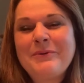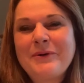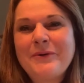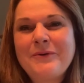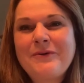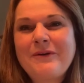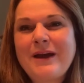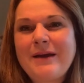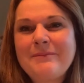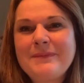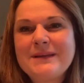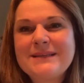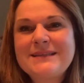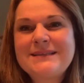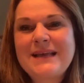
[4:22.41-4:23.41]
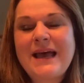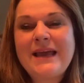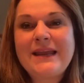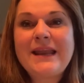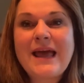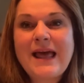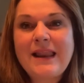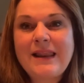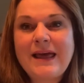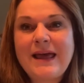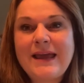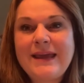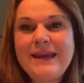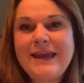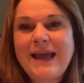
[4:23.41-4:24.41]
program that's set in
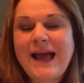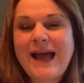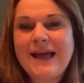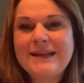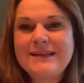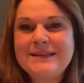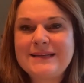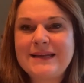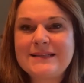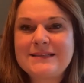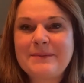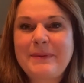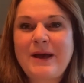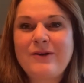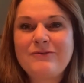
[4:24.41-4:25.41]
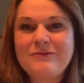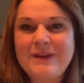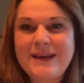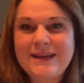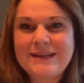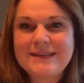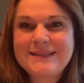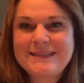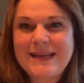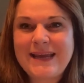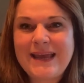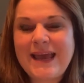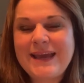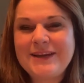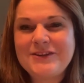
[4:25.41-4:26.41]
LA and it's about real
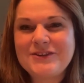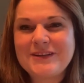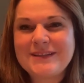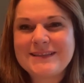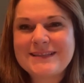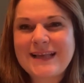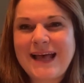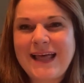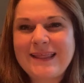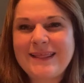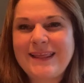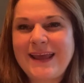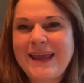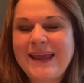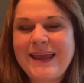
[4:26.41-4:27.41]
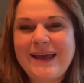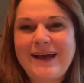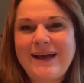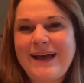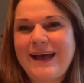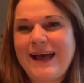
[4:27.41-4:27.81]
estate agents and they